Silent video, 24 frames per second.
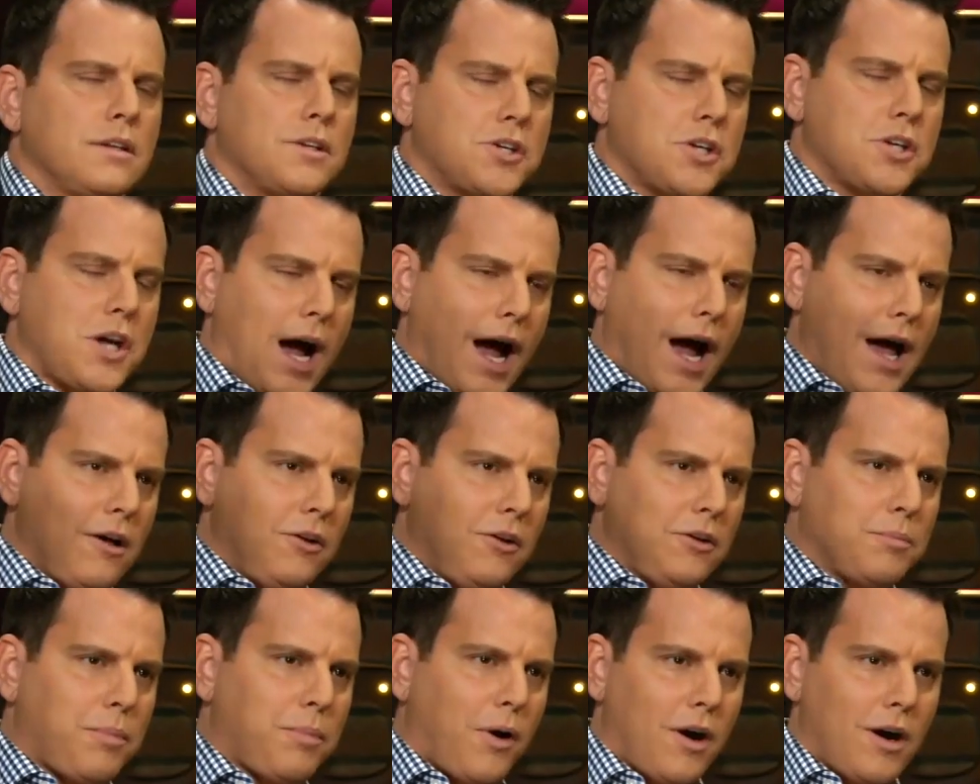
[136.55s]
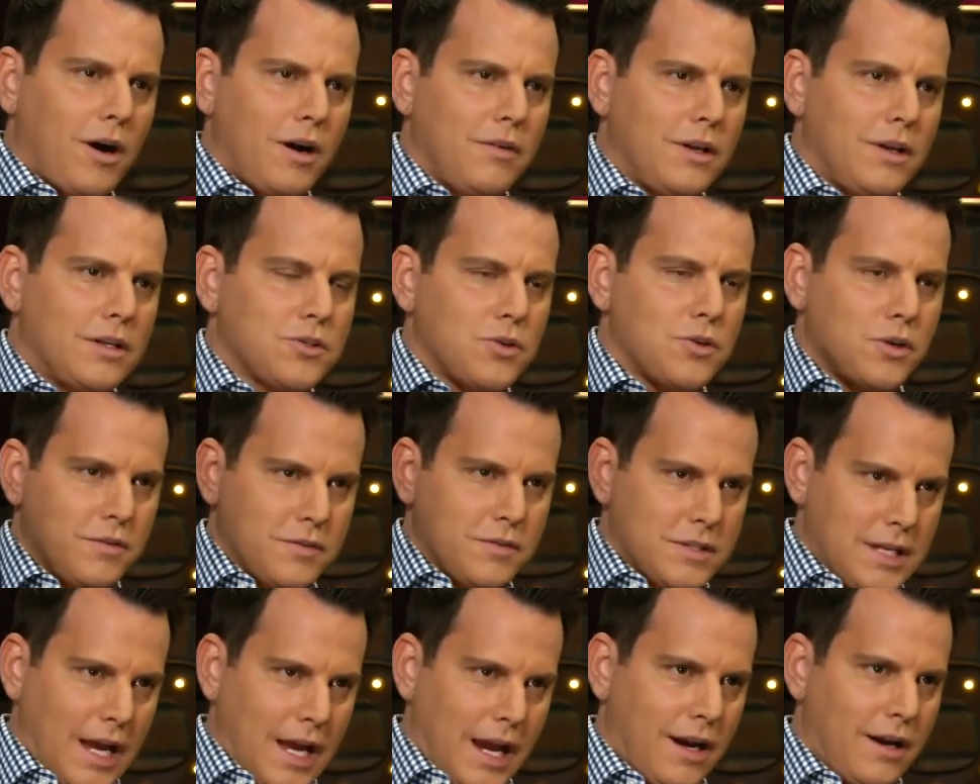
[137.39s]
the child part of it sort
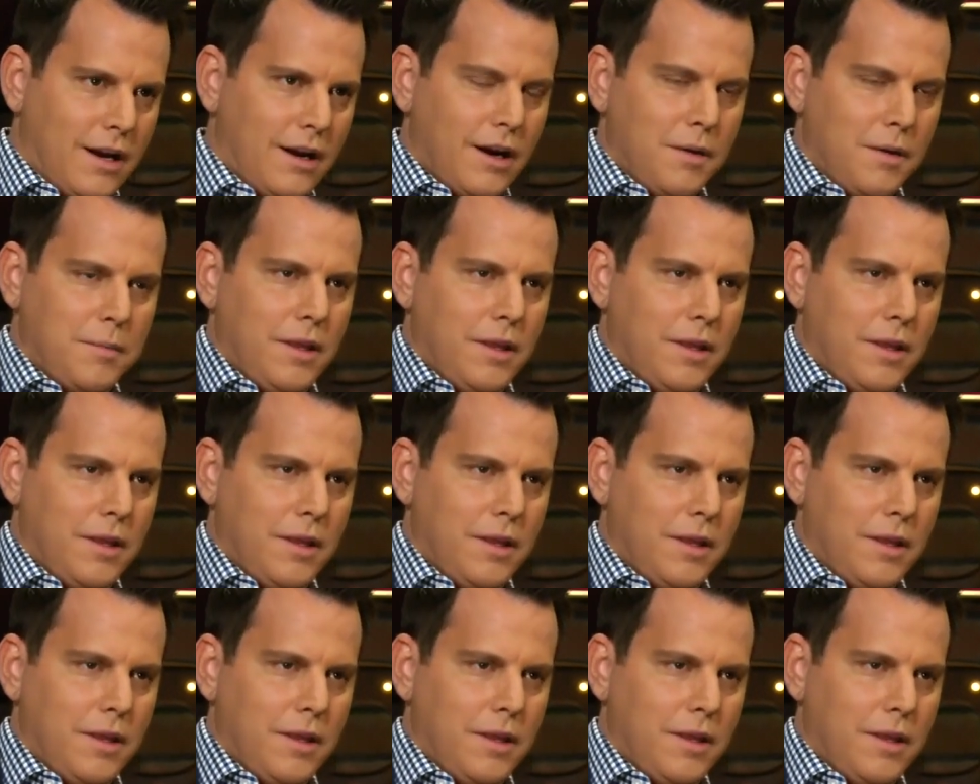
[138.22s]
of secondary?